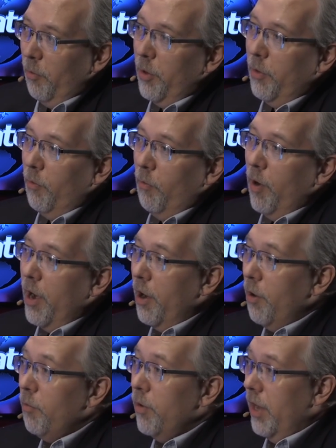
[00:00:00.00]
with
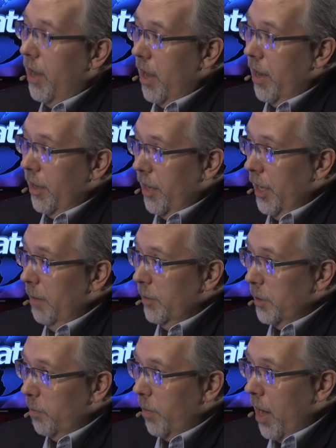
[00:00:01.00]
where were the
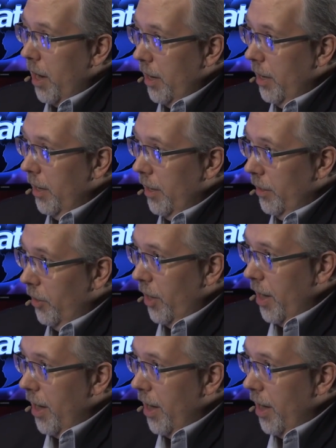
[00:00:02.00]
Anakim spotted in the